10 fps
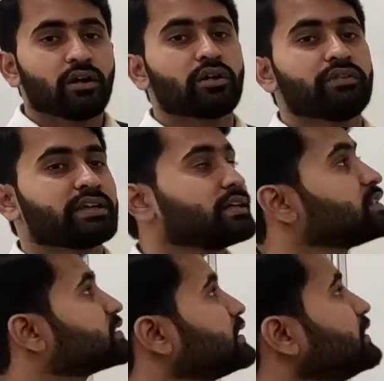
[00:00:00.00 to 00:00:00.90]
or we can
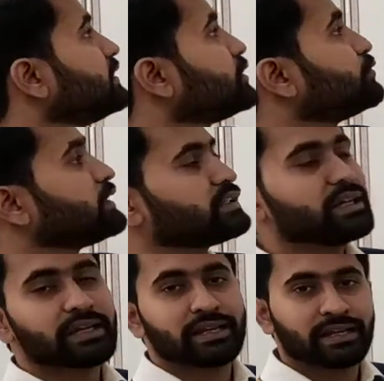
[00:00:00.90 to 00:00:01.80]
say during
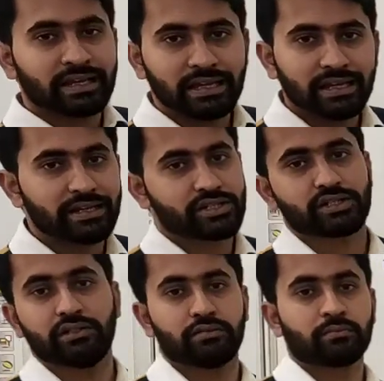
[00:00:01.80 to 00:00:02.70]
the
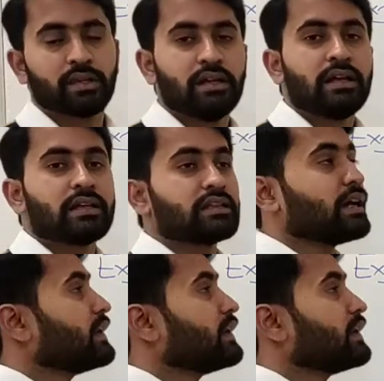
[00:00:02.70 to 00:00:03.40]
inhalation, the